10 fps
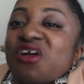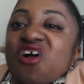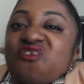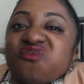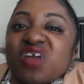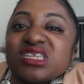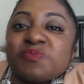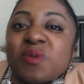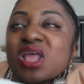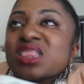a friend's
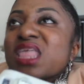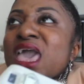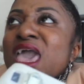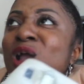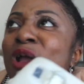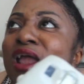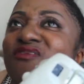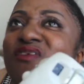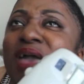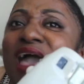birthday, or
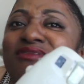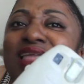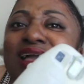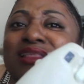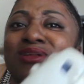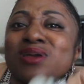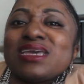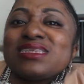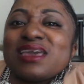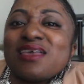if I'm having like a little
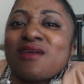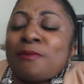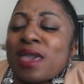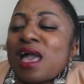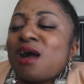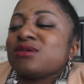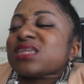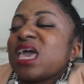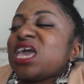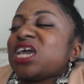get together at my house.
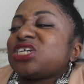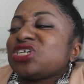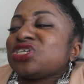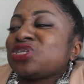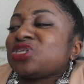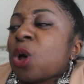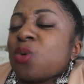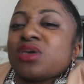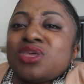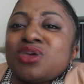It's just so
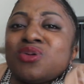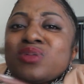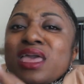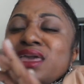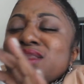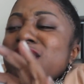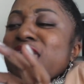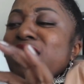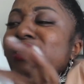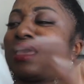cute, and
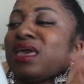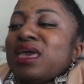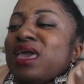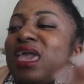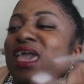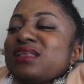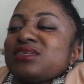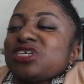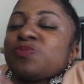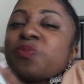like it just